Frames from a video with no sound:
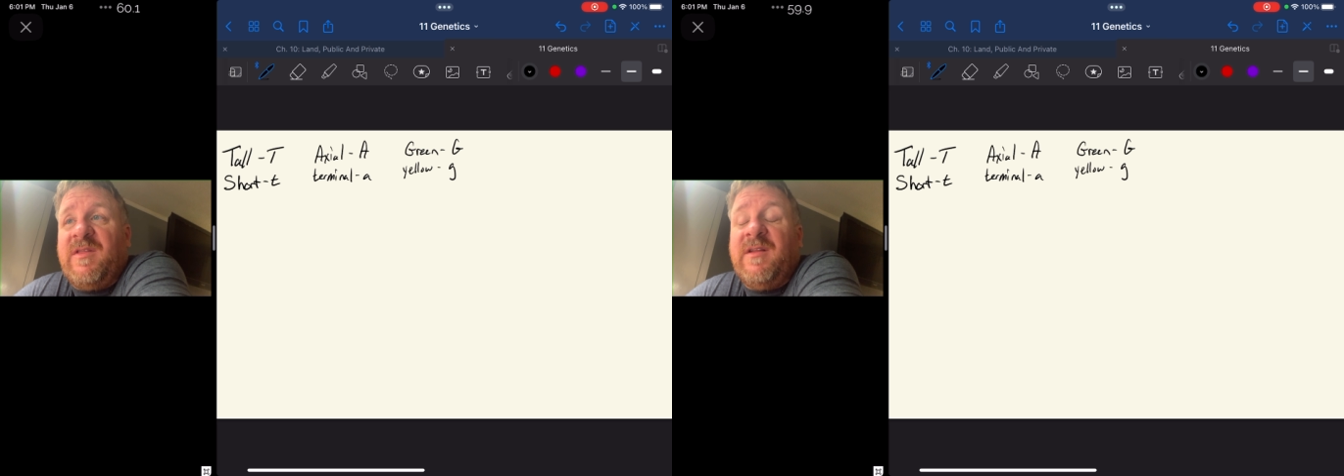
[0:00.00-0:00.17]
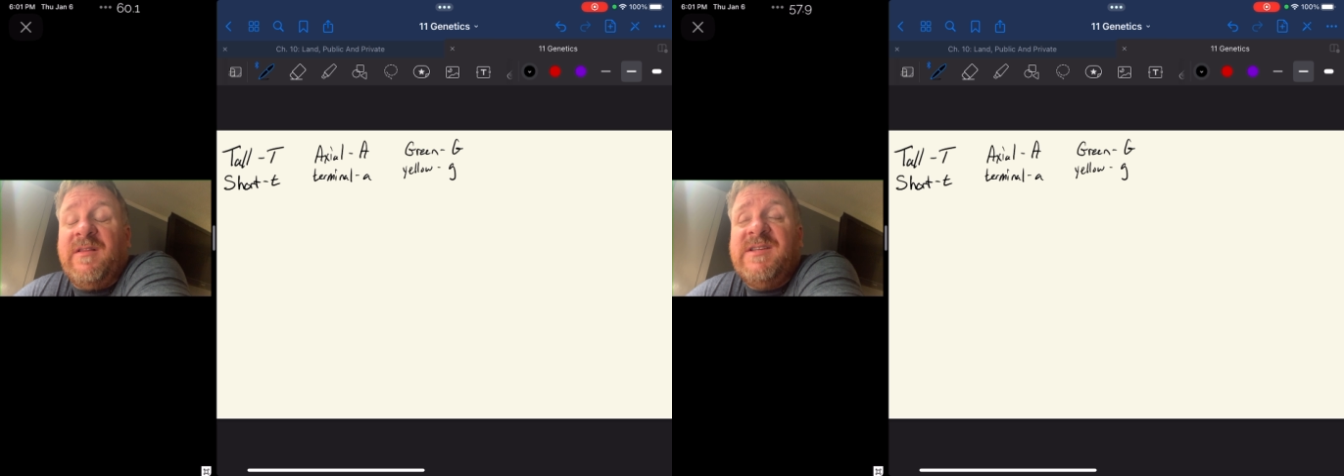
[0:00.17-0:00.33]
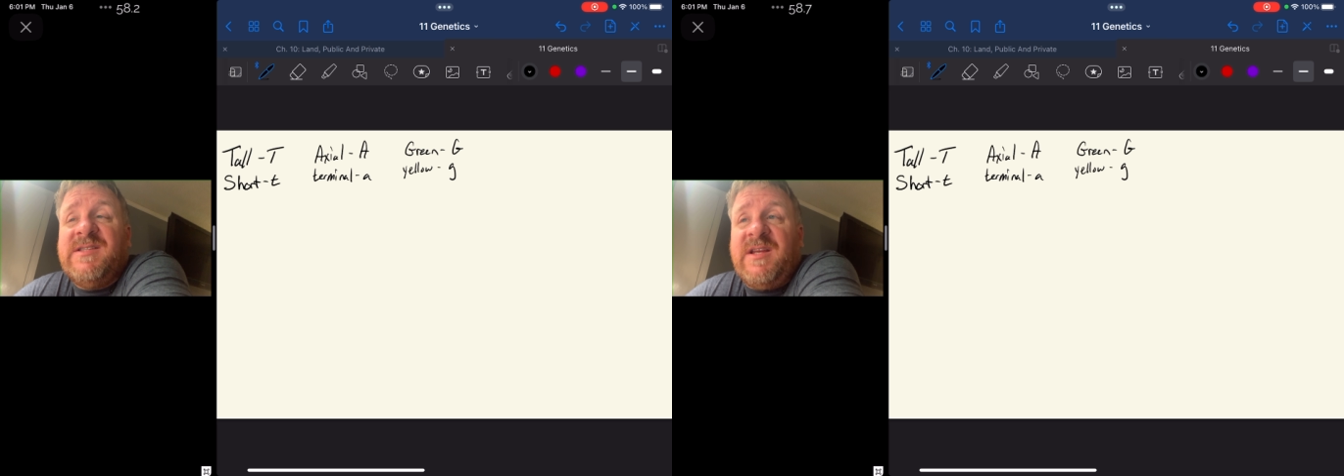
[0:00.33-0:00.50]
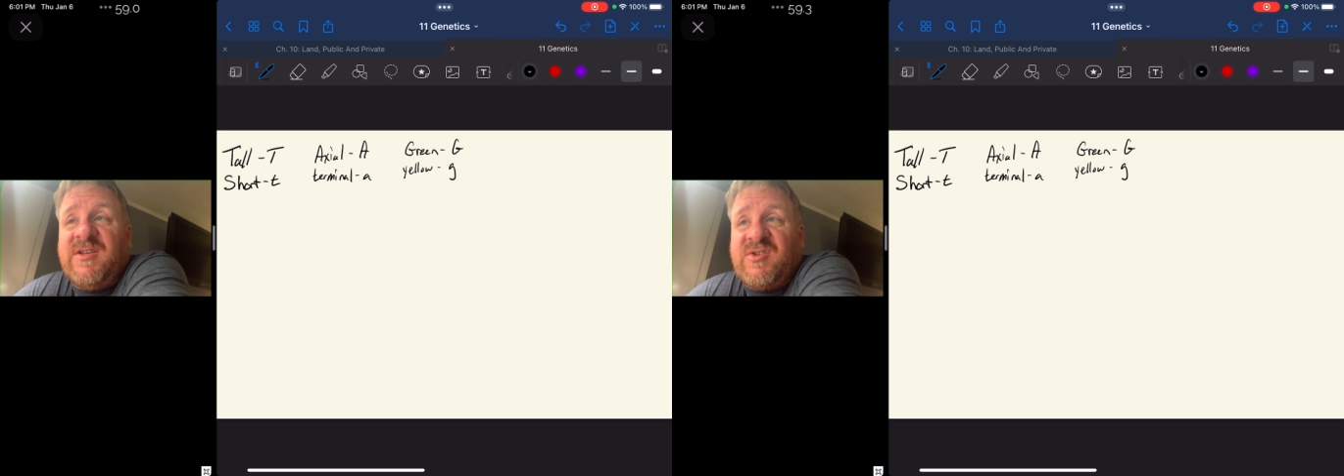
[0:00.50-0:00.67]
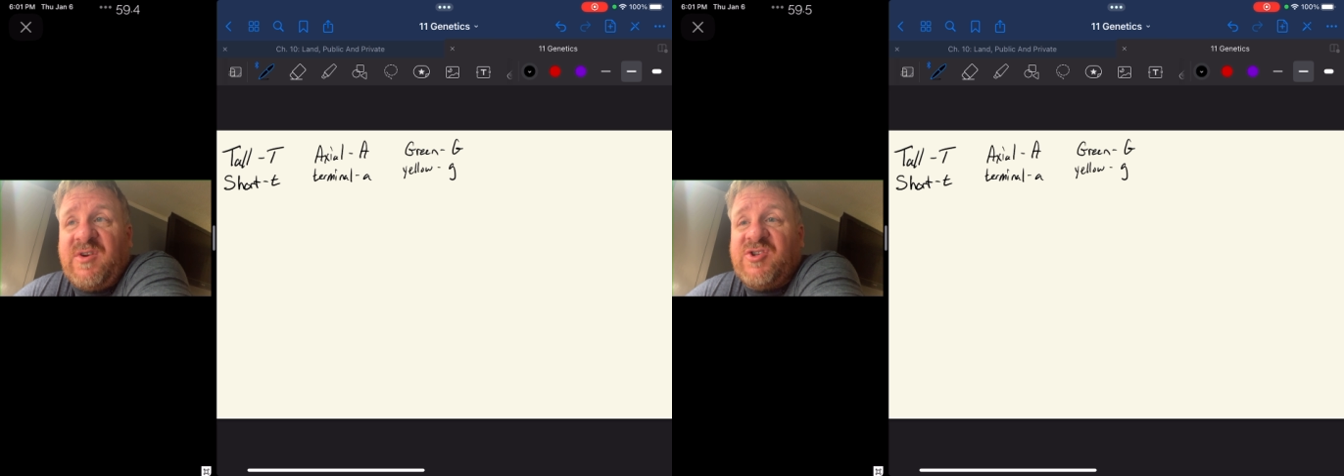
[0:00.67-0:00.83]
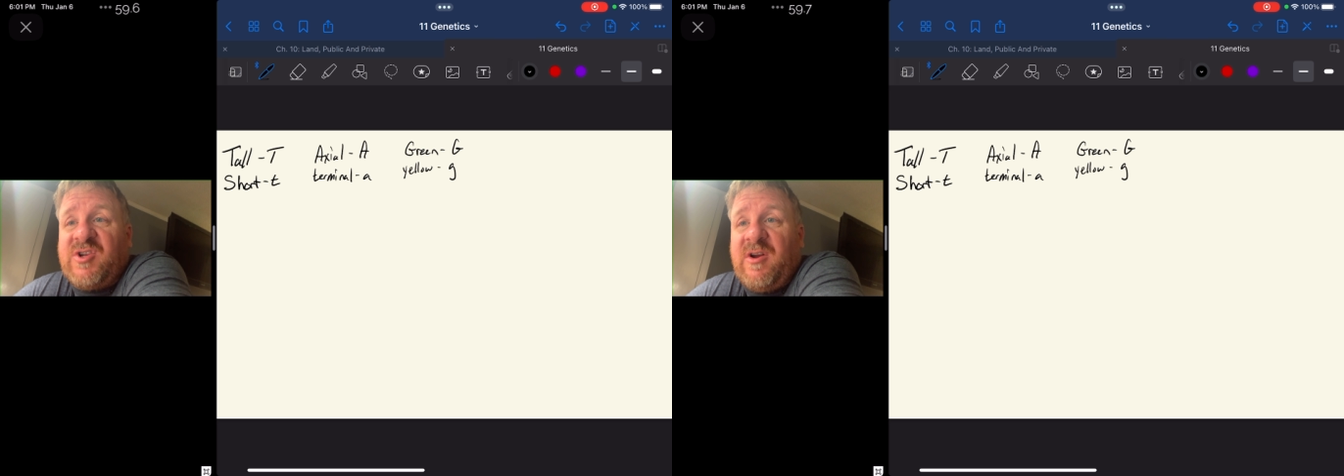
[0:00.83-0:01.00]
least the
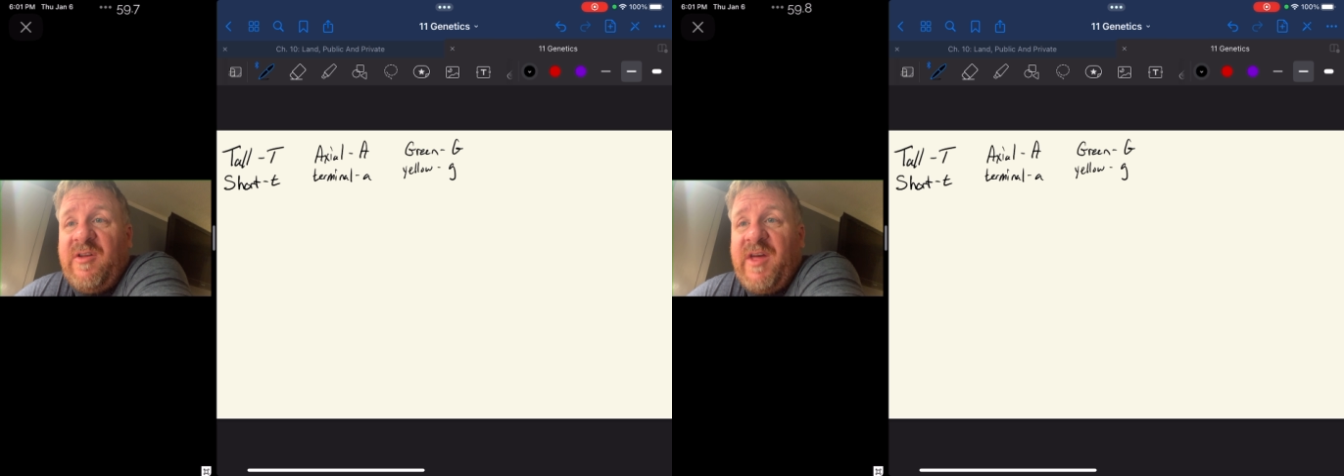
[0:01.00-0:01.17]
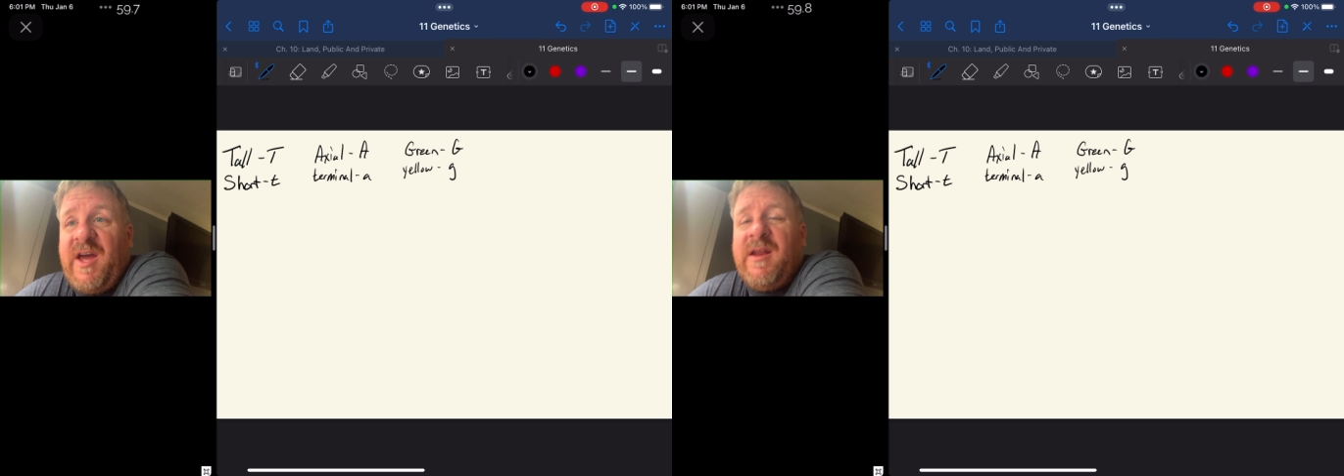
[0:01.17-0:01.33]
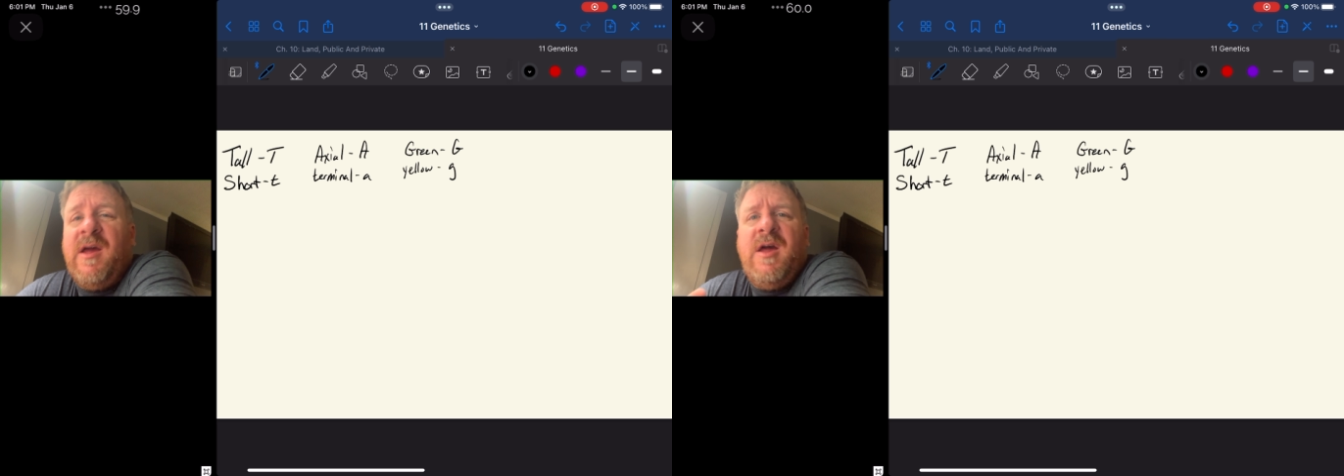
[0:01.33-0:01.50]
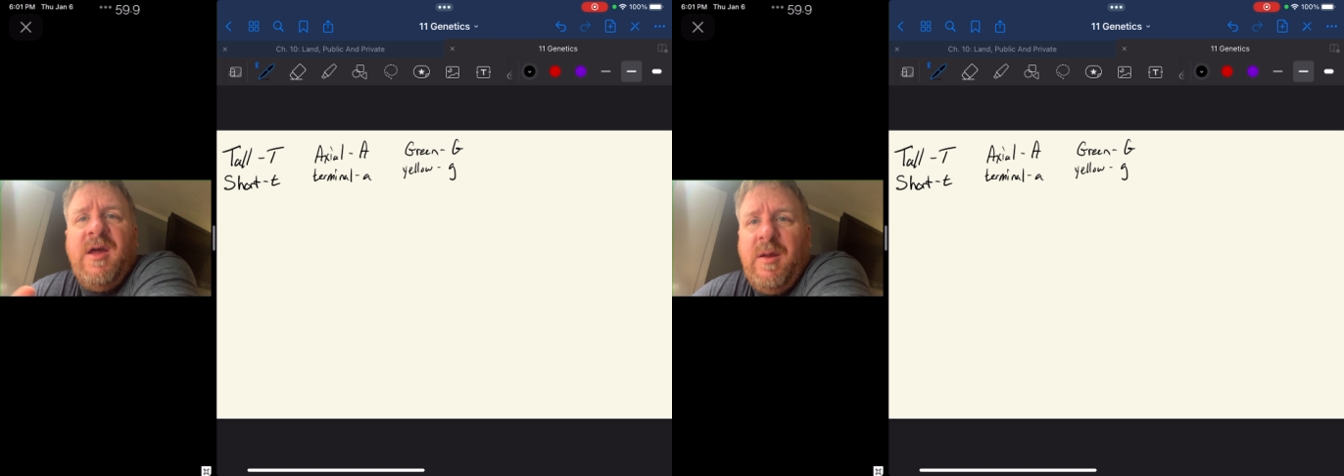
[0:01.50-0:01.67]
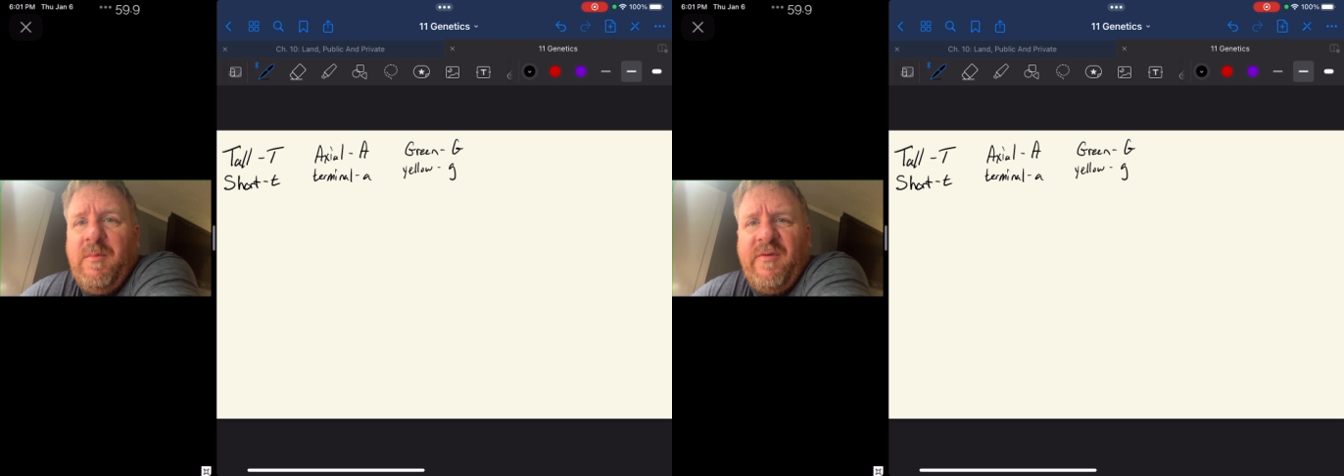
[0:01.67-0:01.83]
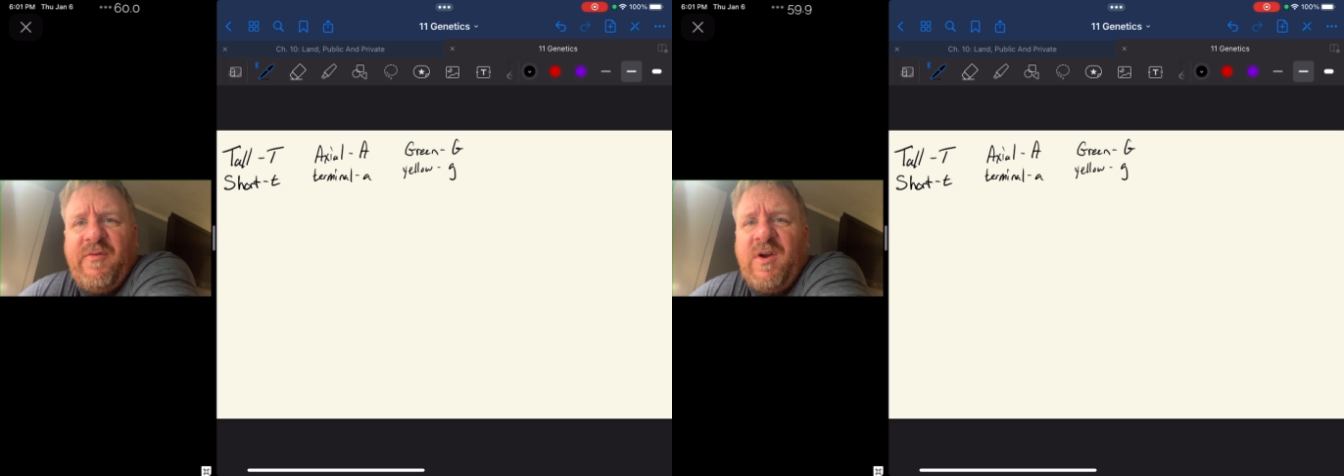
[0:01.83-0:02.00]
instruction on that
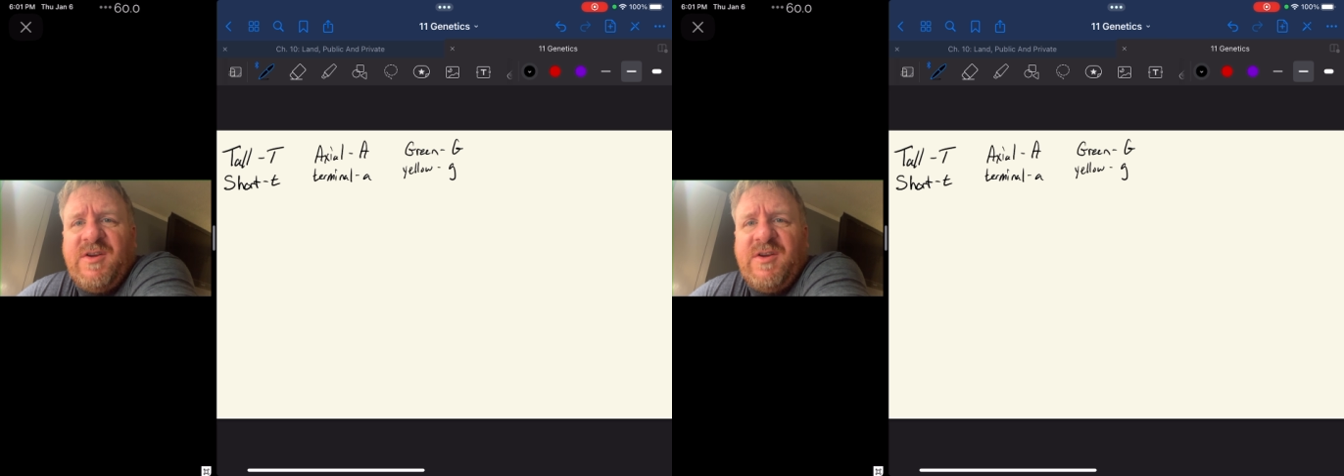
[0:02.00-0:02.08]
before